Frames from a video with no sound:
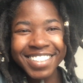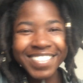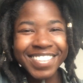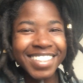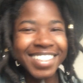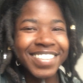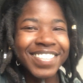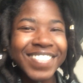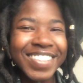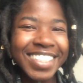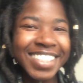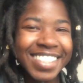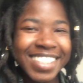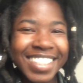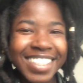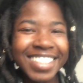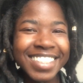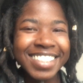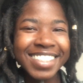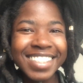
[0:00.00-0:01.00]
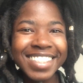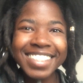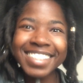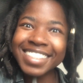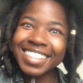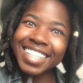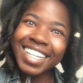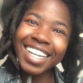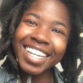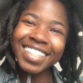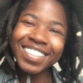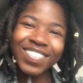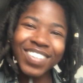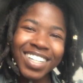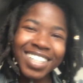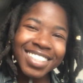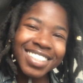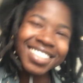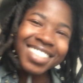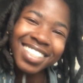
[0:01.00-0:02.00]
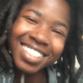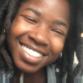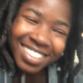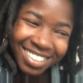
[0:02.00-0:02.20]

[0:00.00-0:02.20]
you could have easily just not watched